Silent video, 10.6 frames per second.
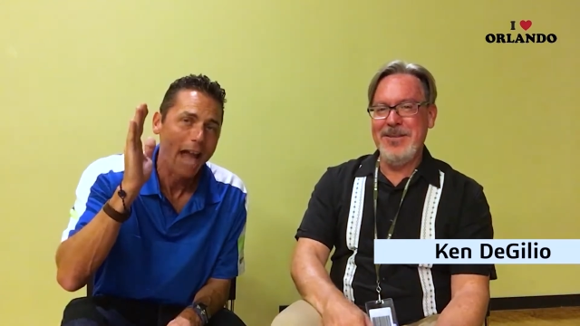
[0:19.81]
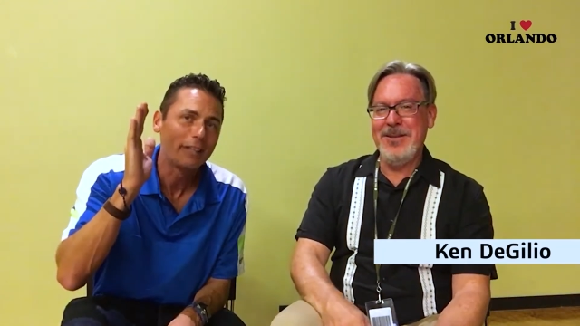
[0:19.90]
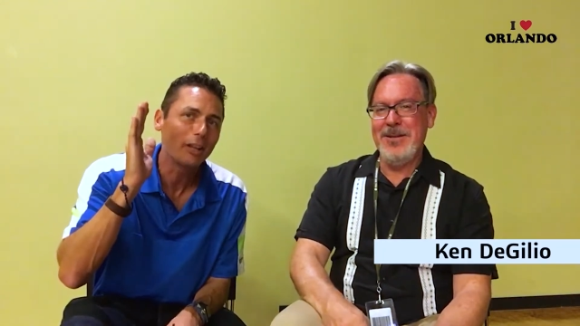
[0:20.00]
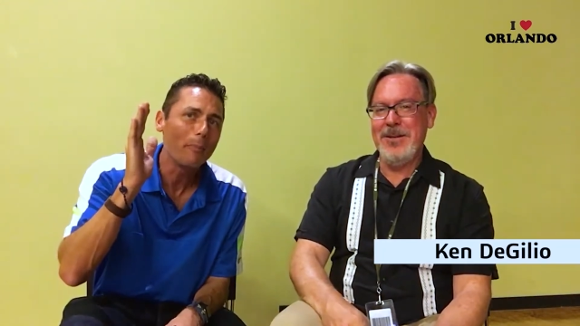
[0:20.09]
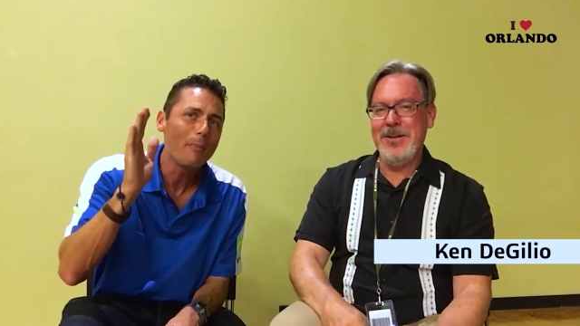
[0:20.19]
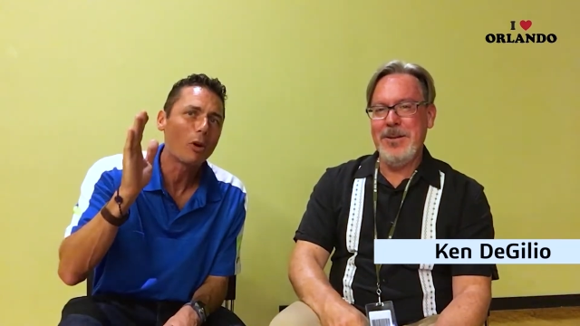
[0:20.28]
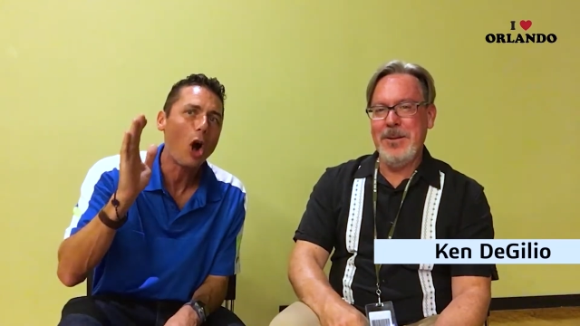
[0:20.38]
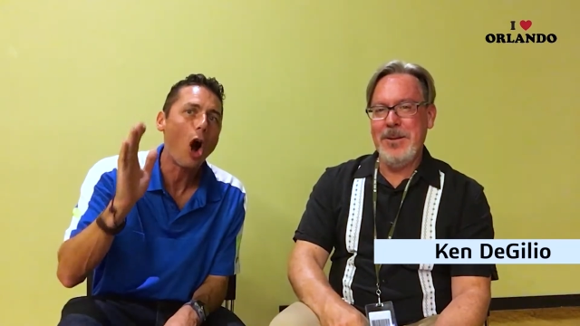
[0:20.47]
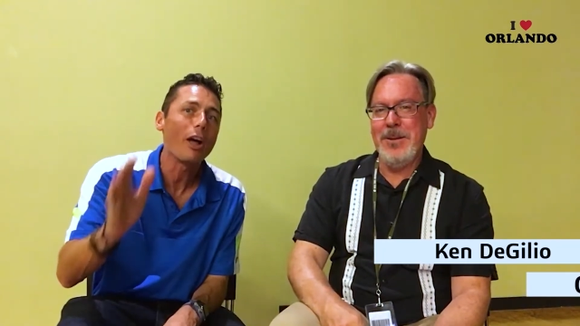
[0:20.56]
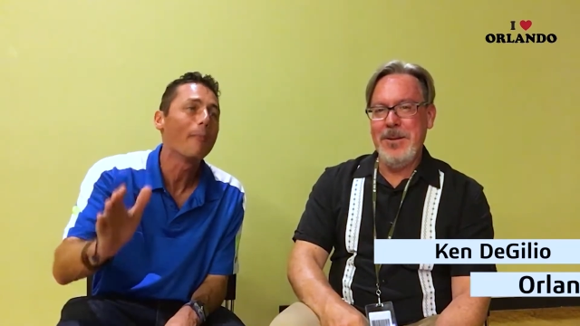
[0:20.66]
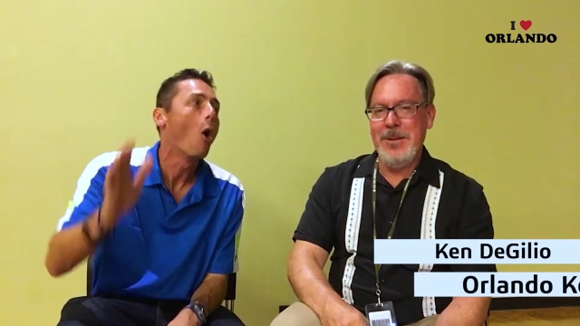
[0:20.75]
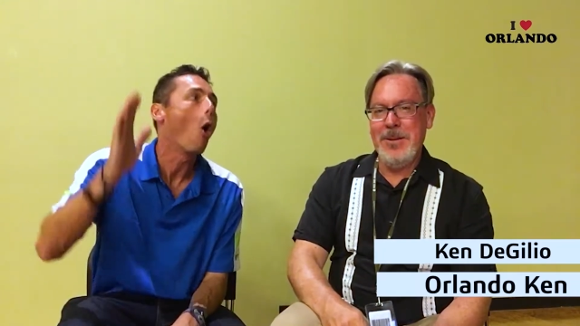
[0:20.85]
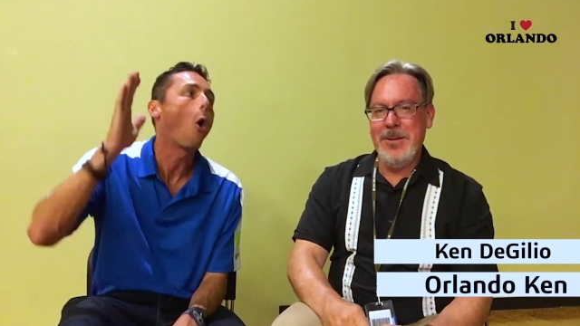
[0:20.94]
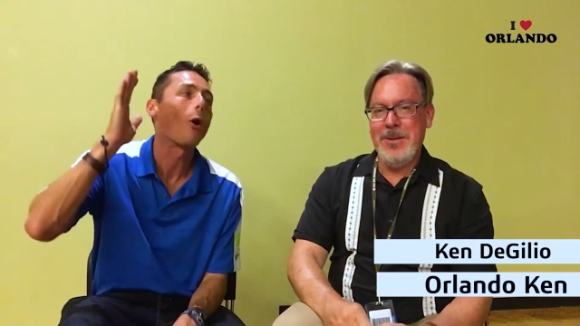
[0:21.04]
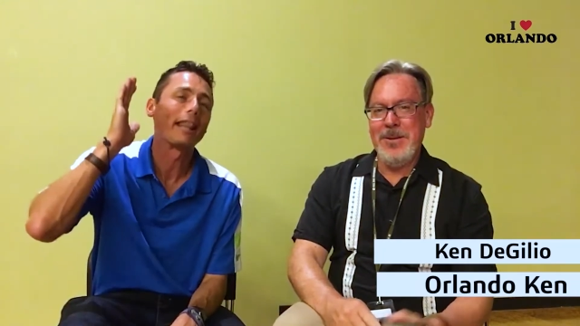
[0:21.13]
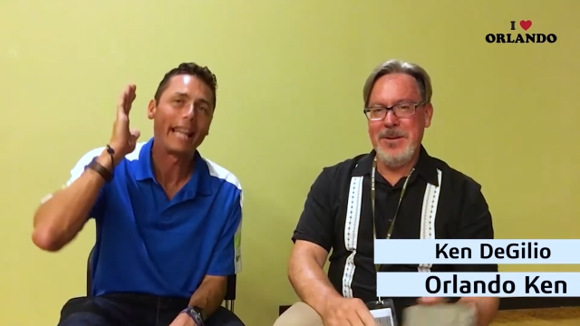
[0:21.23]
Speaker 1: and some people call him
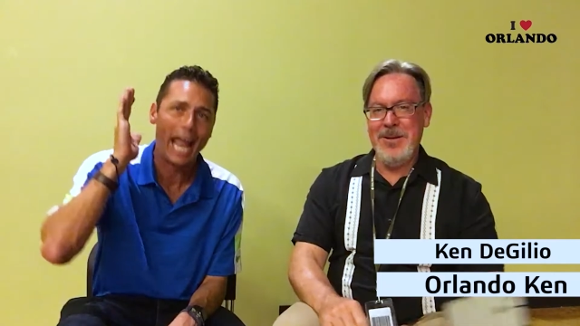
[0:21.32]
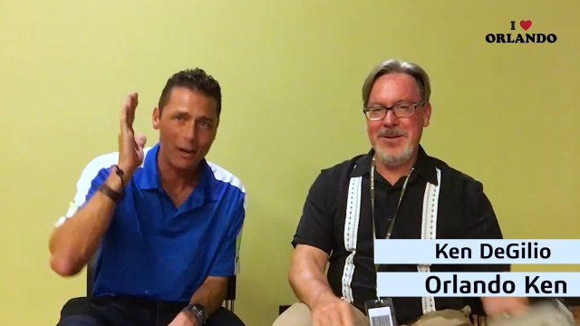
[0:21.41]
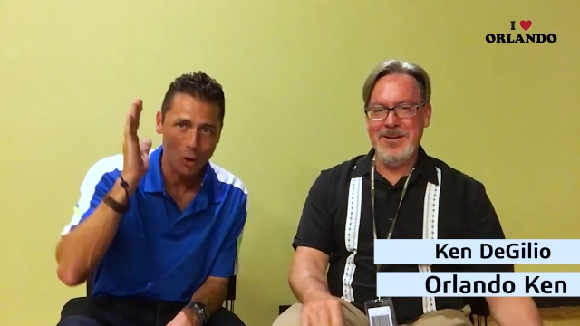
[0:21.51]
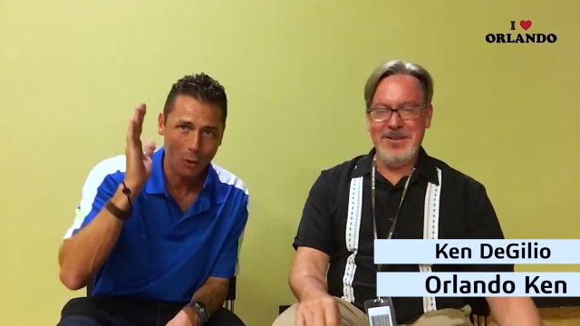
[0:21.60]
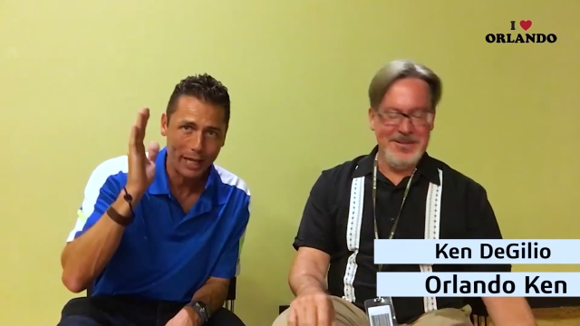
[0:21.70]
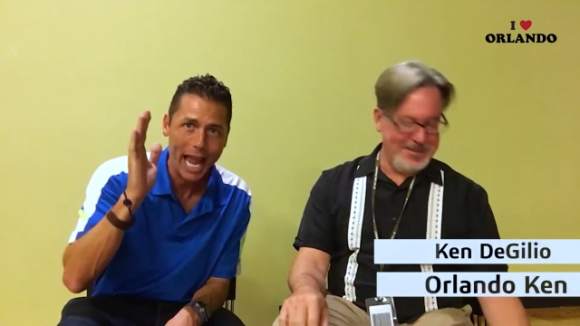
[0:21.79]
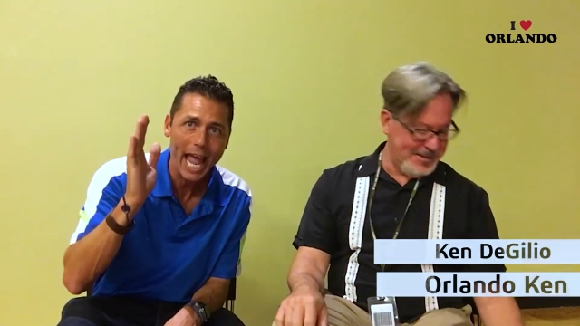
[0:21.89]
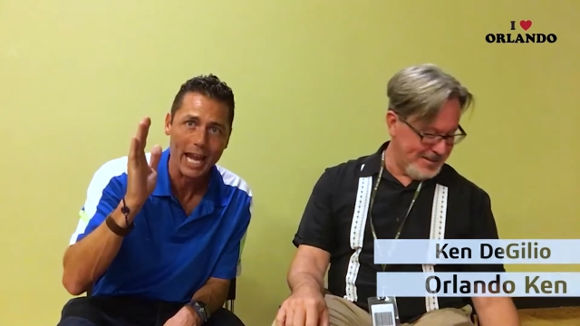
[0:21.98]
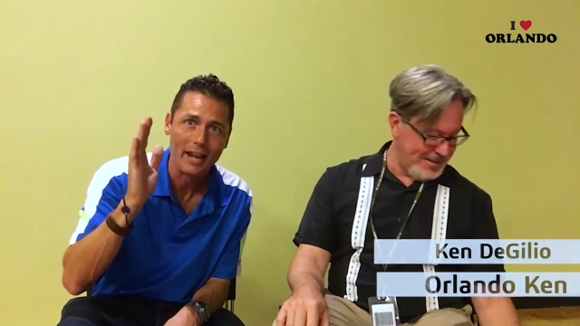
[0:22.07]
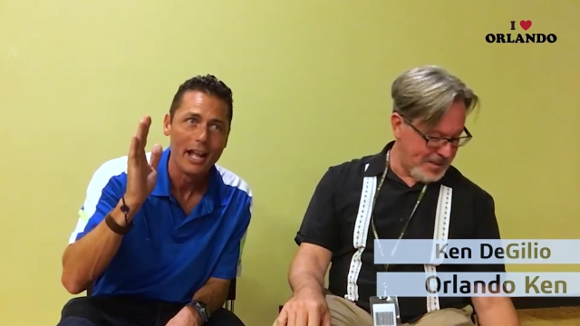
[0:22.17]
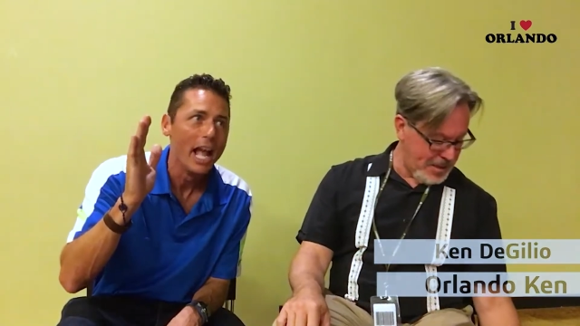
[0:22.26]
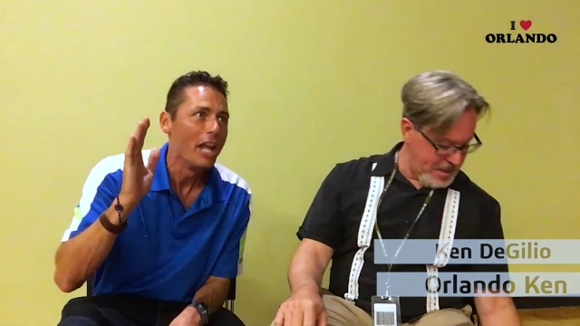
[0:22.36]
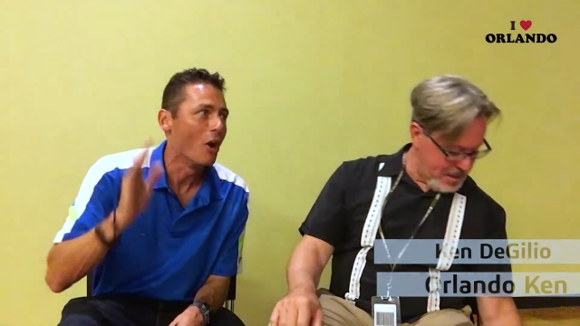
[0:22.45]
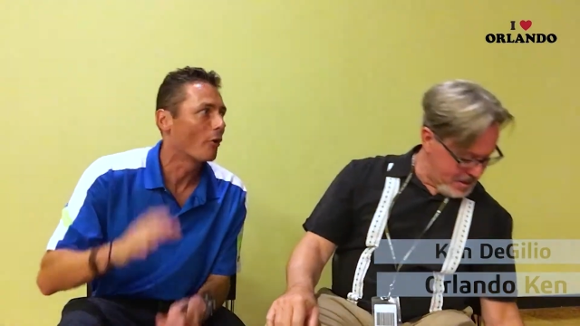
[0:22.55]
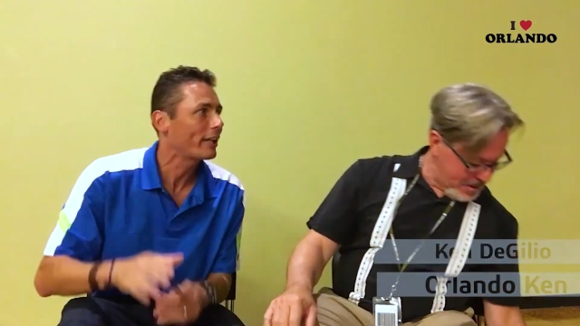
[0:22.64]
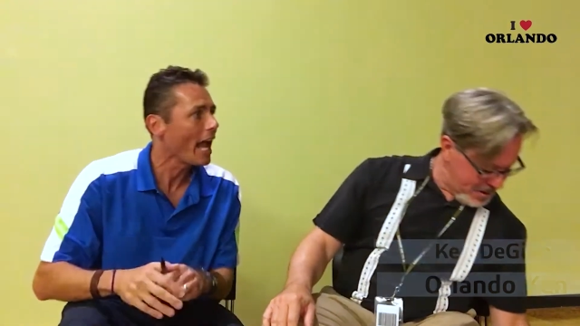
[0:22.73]
Orlando Ken.
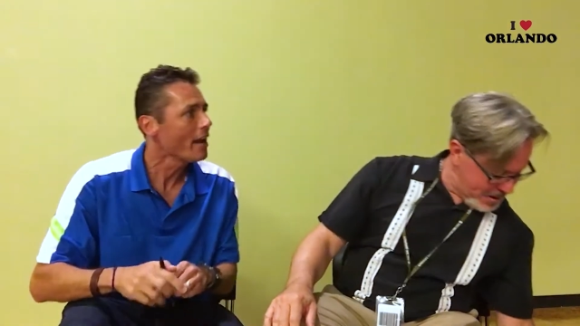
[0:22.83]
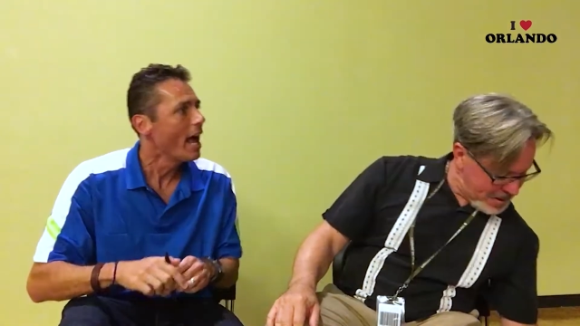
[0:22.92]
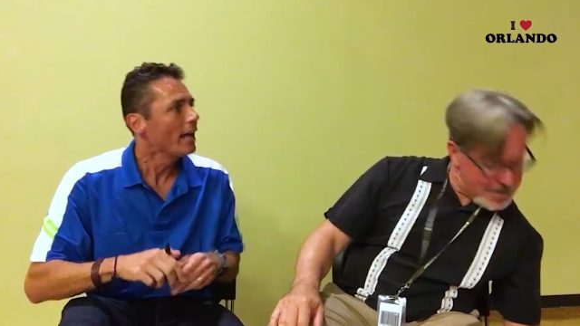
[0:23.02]
You know, Ken,